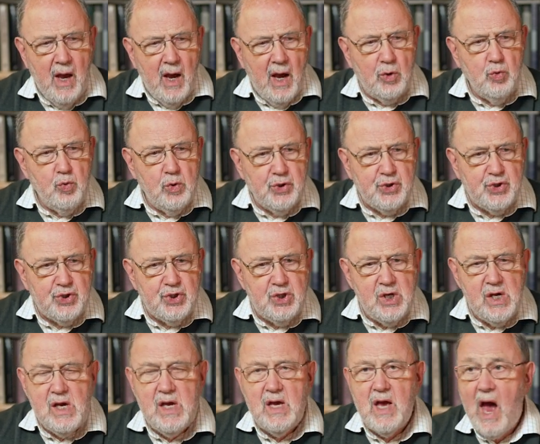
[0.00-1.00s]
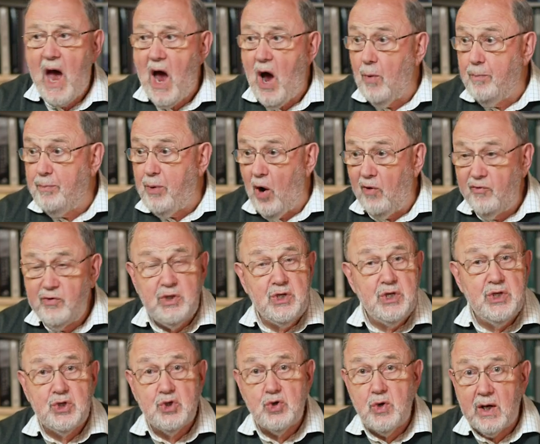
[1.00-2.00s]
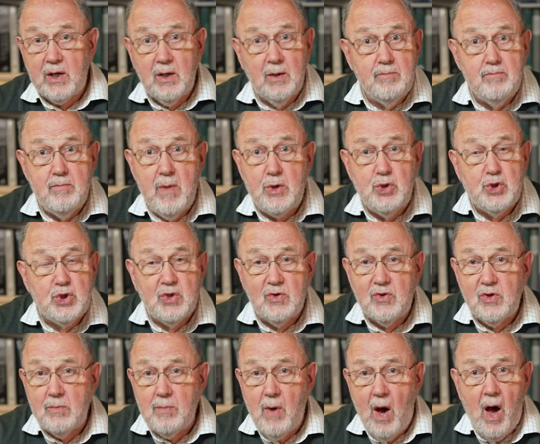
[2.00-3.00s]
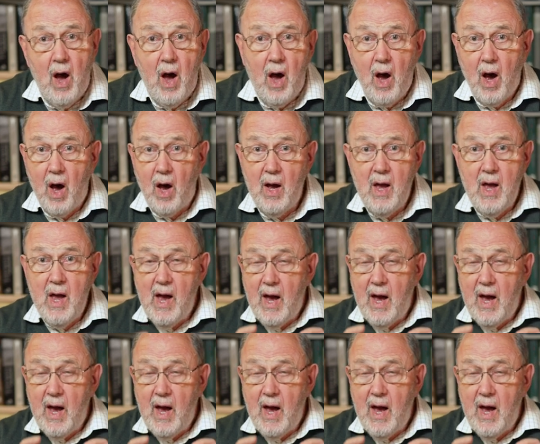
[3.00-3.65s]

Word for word: and we'll see how poverty-stricken most of them are.